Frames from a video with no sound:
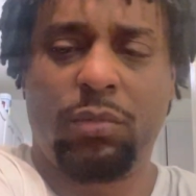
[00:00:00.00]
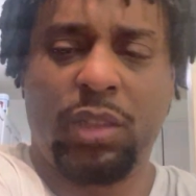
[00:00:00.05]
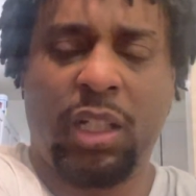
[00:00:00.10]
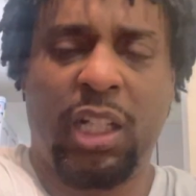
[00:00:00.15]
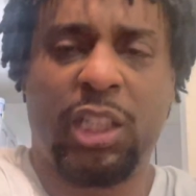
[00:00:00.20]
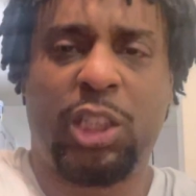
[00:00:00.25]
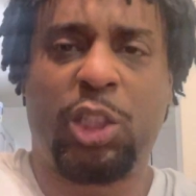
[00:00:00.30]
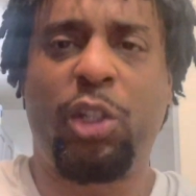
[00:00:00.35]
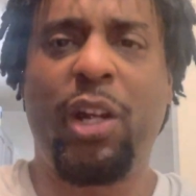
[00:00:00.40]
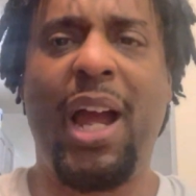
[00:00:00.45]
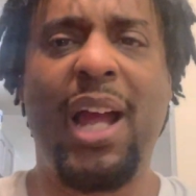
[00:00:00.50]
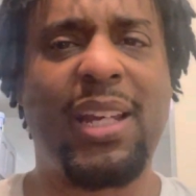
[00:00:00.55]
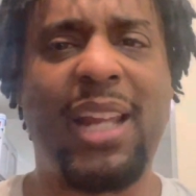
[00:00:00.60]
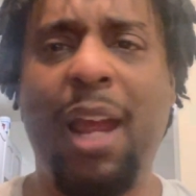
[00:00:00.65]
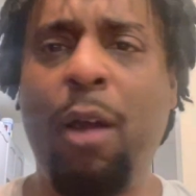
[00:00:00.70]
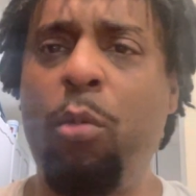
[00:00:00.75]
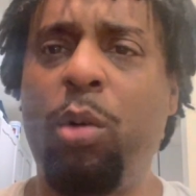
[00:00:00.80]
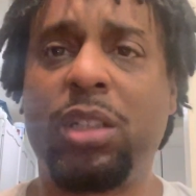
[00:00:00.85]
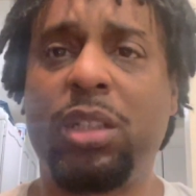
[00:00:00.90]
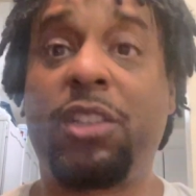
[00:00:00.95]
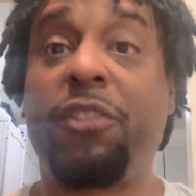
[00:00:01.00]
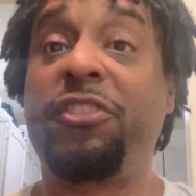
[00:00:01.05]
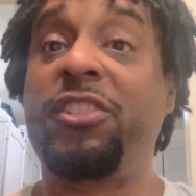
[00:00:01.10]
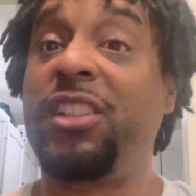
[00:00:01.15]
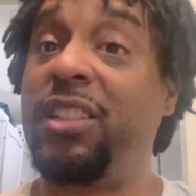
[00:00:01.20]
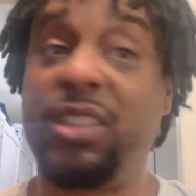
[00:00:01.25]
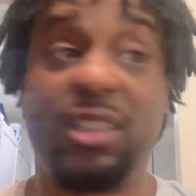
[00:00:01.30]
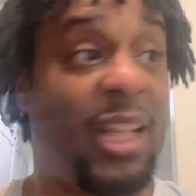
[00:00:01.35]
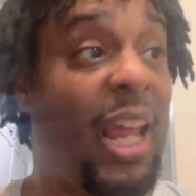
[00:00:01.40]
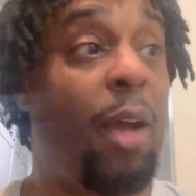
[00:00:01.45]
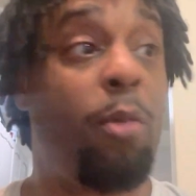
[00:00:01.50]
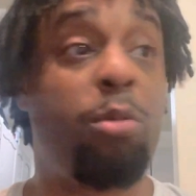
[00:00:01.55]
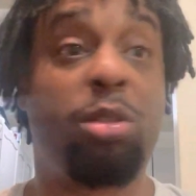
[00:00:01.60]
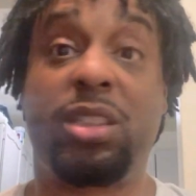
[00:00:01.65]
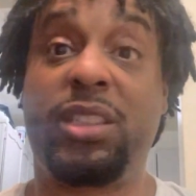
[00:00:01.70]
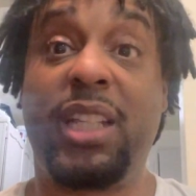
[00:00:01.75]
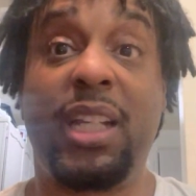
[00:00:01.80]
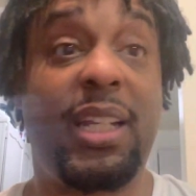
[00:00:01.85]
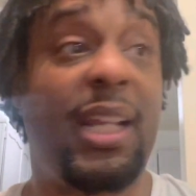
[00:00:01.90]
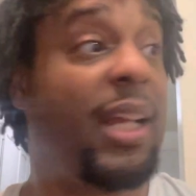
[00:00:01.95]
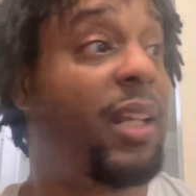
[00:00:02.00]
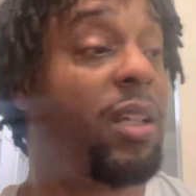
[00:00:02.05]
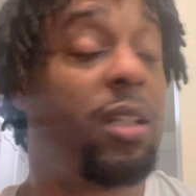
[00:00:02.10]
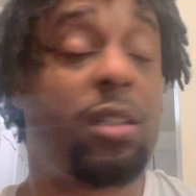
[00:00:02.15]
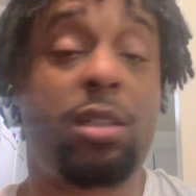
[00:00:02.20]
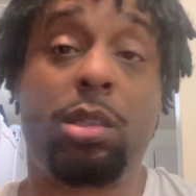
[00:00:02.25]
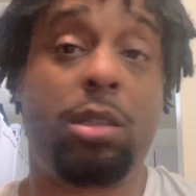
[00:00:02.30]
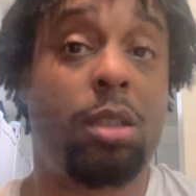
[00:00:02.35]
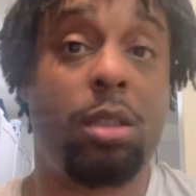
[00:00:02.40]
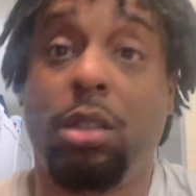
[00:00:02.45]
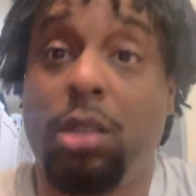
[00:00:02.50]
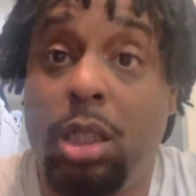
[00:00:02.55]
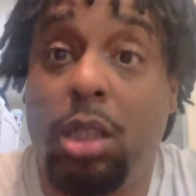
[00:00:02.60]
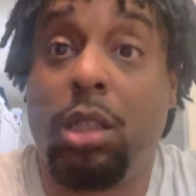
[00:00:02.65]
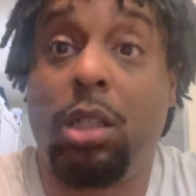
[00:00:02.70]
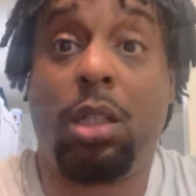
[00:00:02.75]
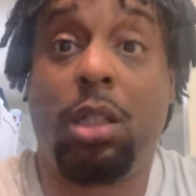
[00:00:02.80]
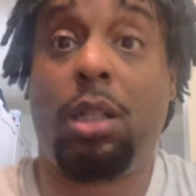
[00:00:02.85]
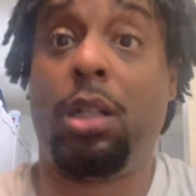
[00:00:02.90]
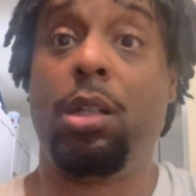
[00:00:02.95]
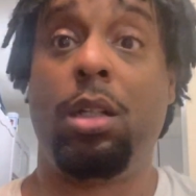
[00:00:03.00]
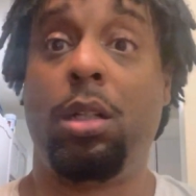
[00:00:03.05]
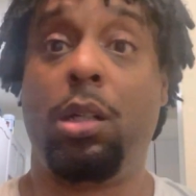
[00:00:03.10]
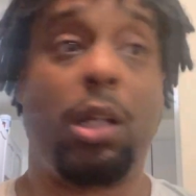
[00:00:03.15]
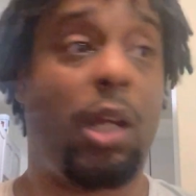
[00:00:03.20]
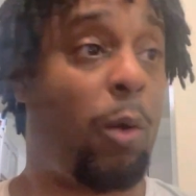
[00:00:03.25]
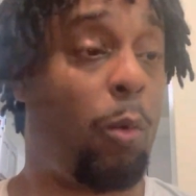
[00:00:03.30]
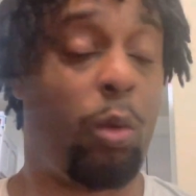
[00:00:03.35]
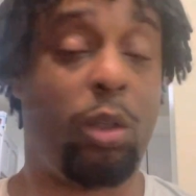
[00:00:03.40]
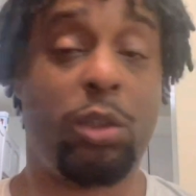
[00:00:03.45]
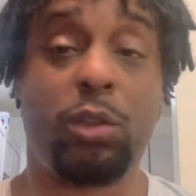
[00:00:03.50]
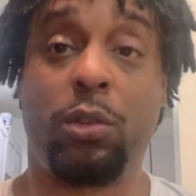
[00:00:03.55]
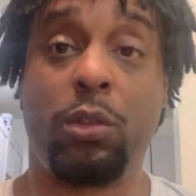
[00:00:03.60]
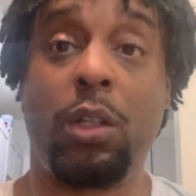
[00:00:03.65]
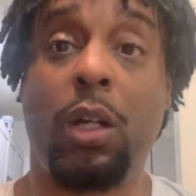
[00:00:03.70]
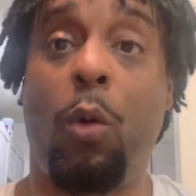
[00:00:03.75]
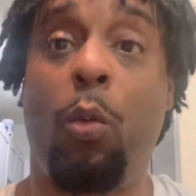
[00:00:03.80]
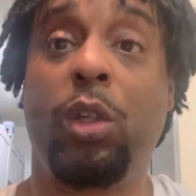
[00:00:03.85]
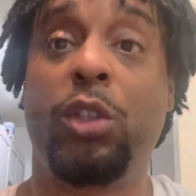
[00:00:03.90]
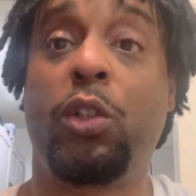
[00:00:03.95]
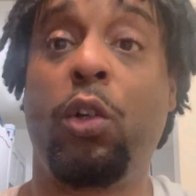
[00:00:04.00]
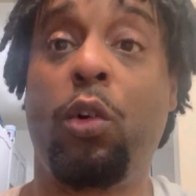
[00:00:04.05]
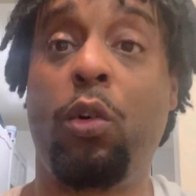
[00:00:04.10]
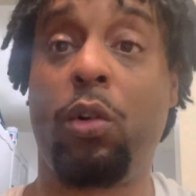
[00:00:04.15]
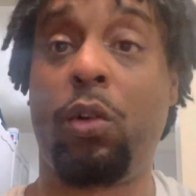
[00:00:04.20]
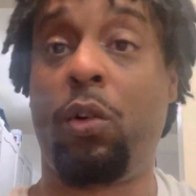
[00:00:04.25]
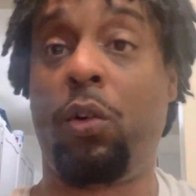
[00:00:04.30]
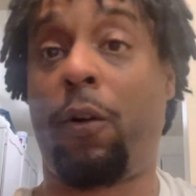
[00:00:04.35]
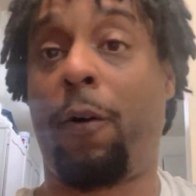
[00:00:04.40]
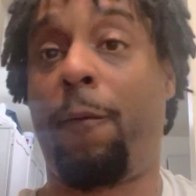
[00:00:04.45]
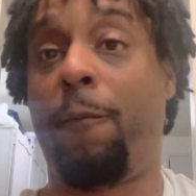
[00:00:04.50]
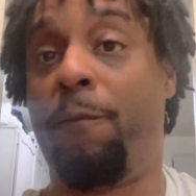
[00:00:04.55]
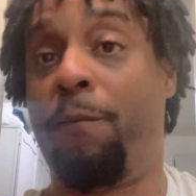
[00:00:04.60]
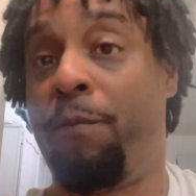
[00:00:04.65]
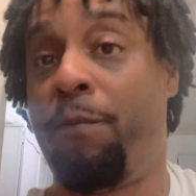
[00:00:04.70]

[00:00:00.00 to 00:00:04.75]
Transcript: attract, they was, they was sitting there just, what's, you know, what's going on?